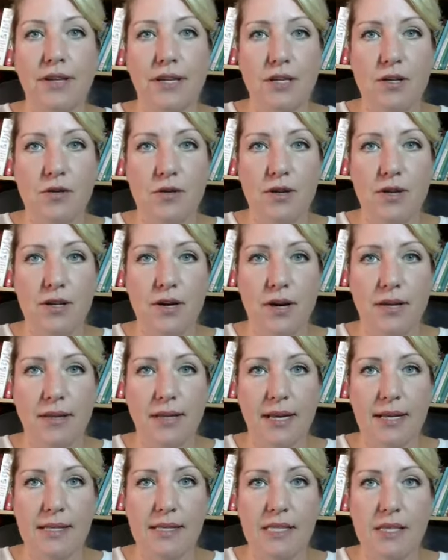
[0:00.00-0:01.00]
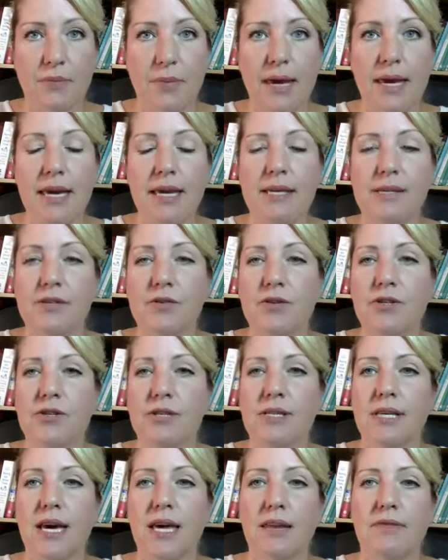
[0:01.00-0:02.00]
new to the online space or
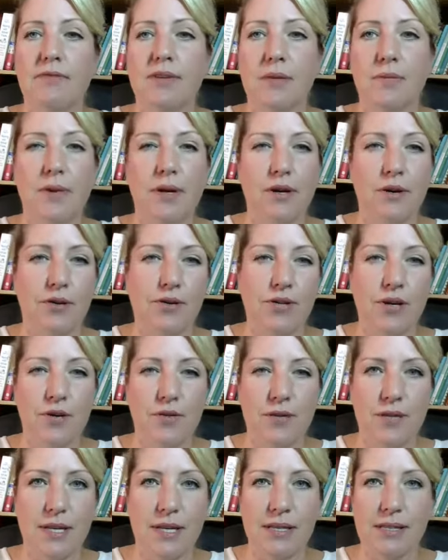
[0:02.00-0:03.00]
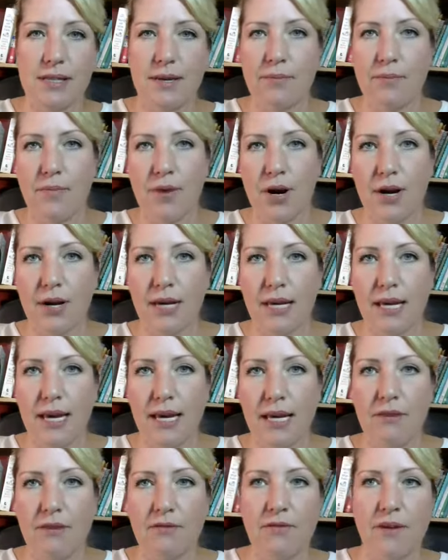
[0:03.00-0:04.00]
just kind of dipping your toes in some
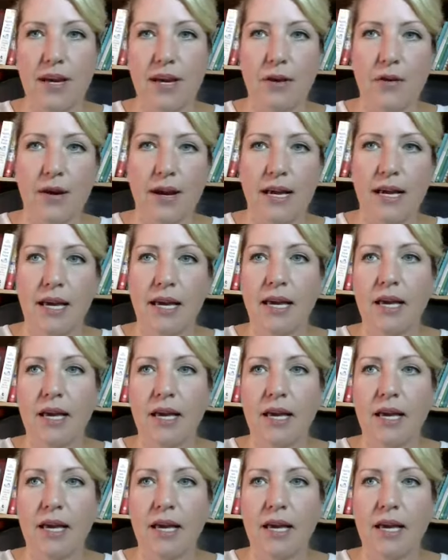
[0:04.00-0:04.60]
marketing and figuring,